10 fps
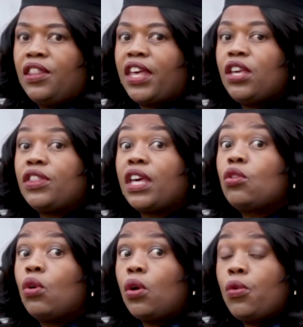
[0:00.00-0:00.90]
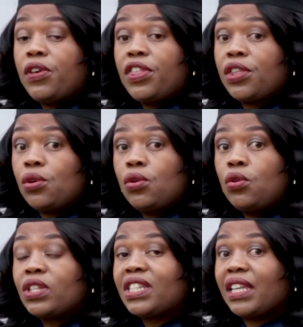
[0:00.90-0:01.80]
they go with
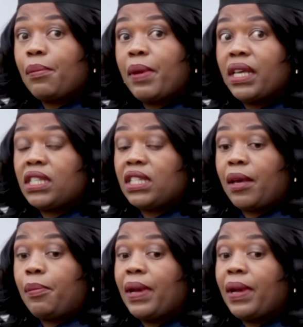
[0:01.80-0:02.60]
you step by step.